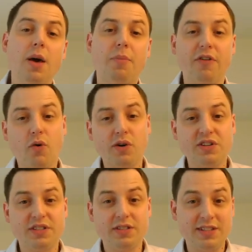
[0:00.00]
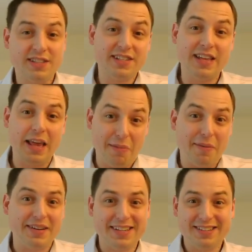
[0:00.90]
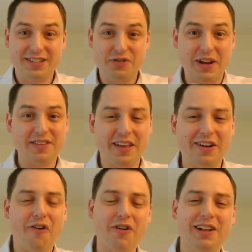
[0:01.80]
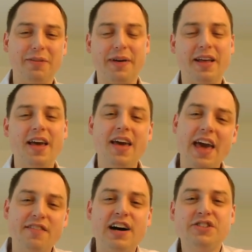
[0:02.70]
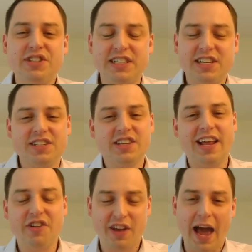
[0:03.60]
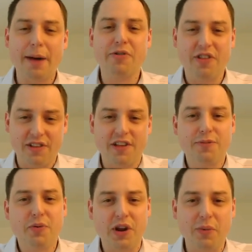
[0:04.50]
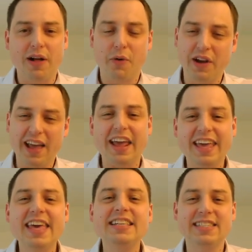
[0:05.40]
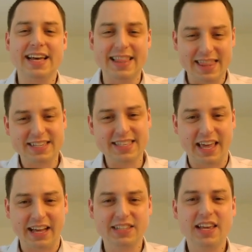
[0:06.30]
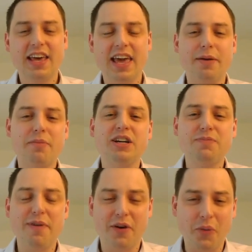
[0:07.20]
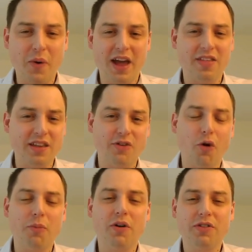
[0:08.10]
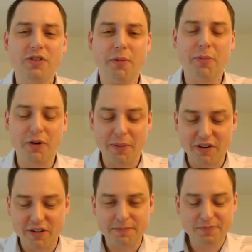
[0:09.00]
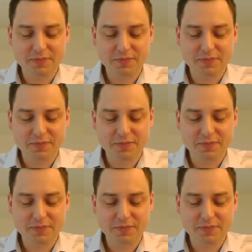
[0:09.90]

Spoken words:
But of course, this is the same image. It's just translated over a little bit. And Wasserstein distance can actually capture things like this pretty well, or it gets at these things in a much better way than normal perturbation.